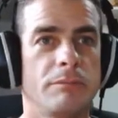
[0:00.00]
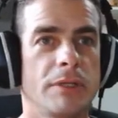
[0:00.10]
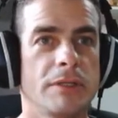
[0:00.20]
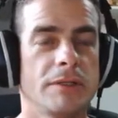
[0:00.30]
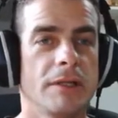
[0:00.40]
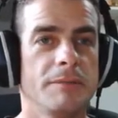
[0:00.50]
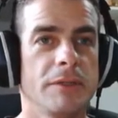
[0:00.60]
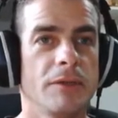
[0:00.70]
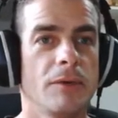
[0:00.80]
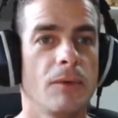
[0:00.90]
please let me
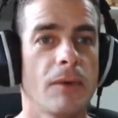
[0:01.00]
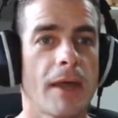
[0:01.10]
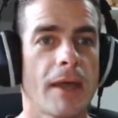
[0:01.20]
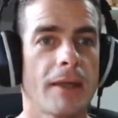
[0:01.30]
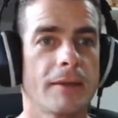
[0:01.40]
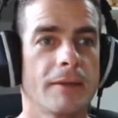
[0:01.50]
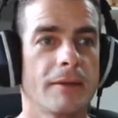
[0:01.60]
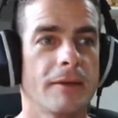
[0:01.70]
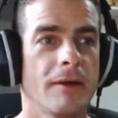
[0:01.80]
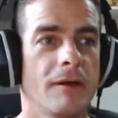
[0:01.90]
know, and
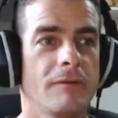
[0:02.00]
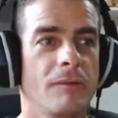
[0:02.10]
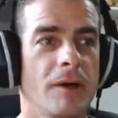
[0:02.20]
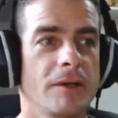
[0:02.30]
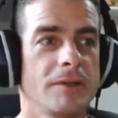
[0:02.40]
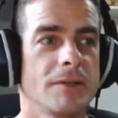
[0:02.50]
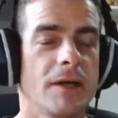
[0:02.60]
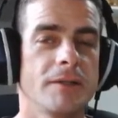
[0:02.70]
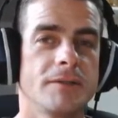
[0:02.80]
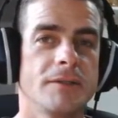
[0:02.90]
otherwise
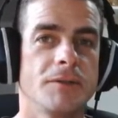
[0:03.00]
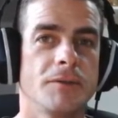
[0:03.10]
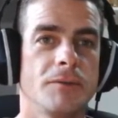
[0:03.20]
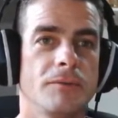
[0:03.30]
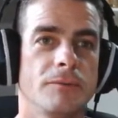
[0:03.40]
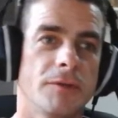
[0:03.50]
I'll see you